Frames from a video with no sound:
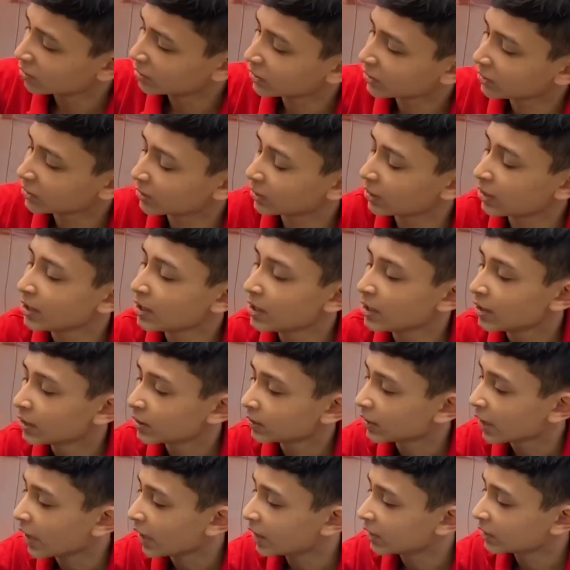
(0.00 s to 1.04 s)
this
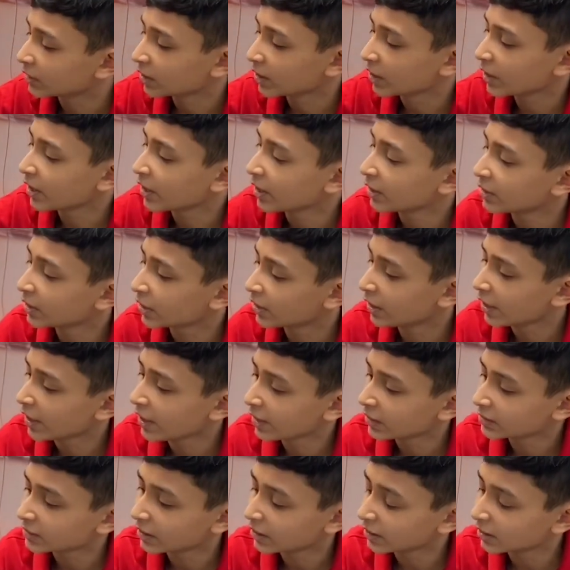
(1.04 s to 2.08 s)
tires are here, the
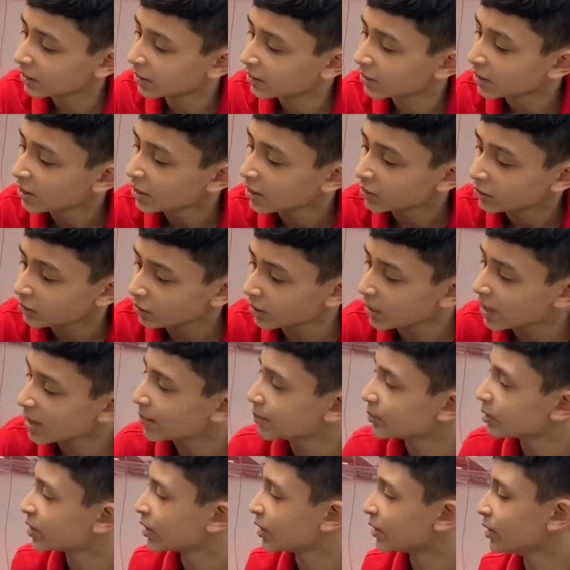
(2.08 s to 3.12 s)
discs and then the rims.
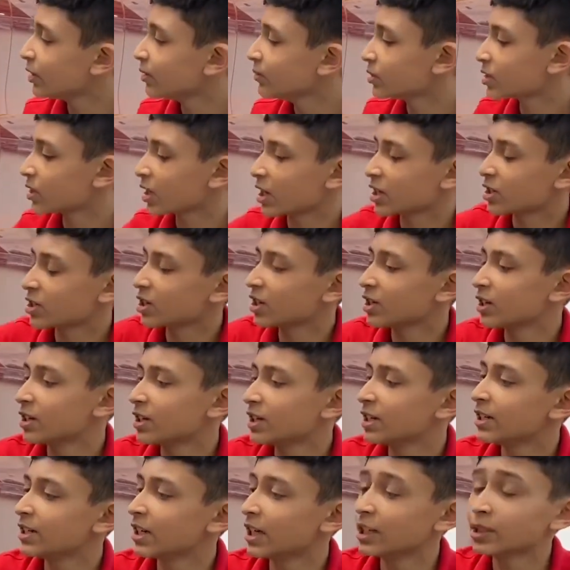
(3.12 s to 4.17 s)
The rims are actually
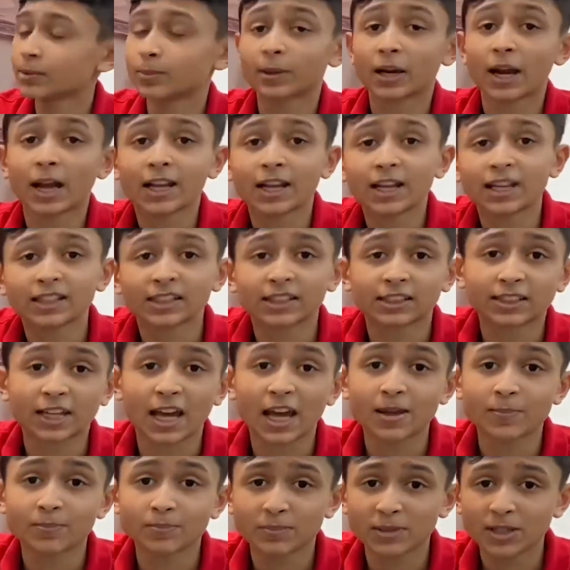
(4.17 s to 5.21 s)
really nice but I like the
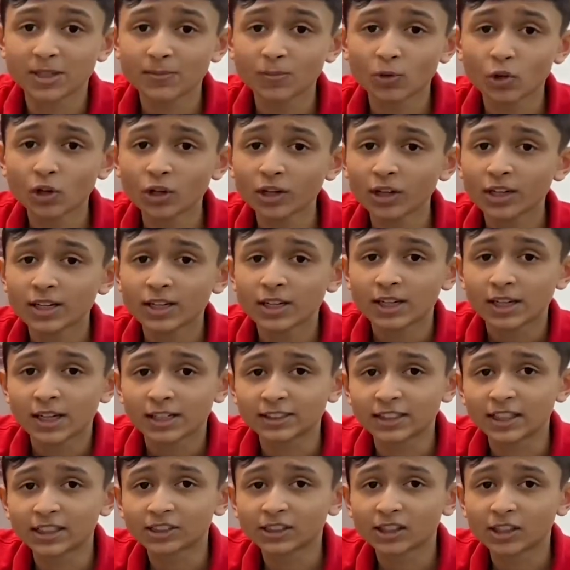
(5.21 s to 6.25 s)
type B more and
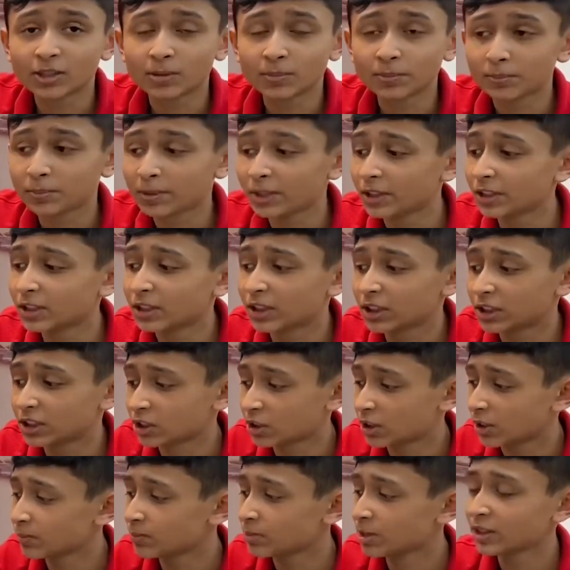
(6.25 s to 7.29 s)
that's going to be in the
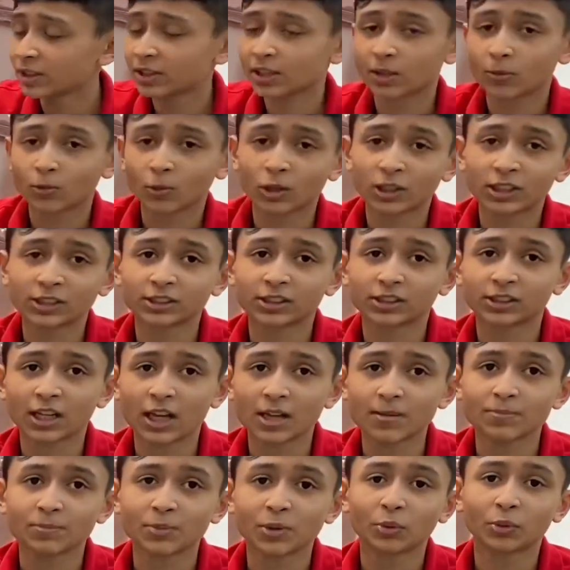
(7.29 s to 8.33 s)
description that what is a type
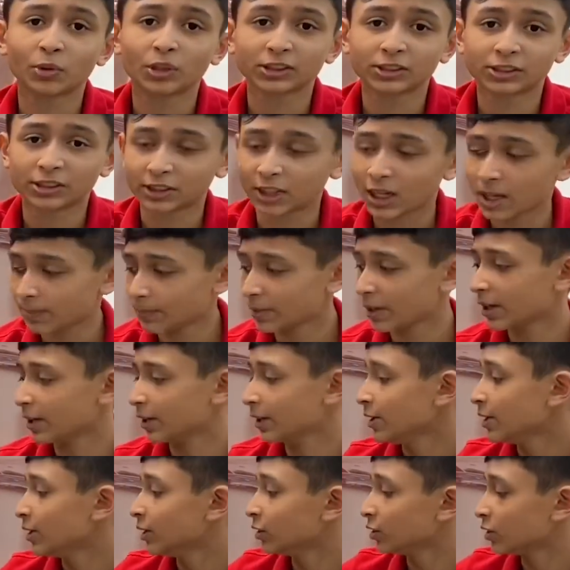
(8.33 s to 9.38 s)
B, what is a type A.
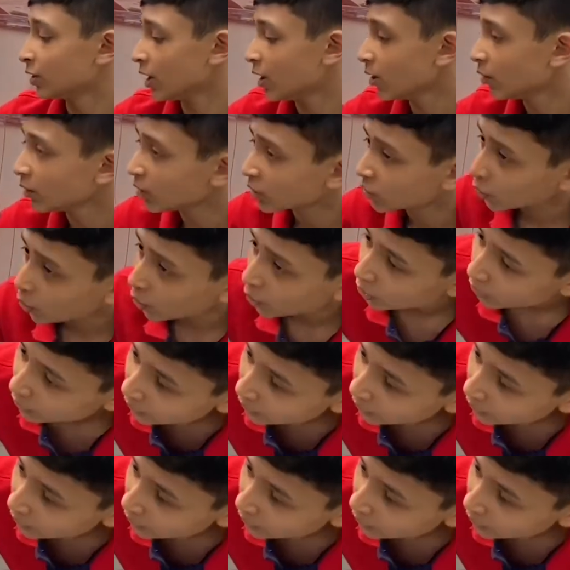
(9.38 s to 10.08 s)
So now I'll show you the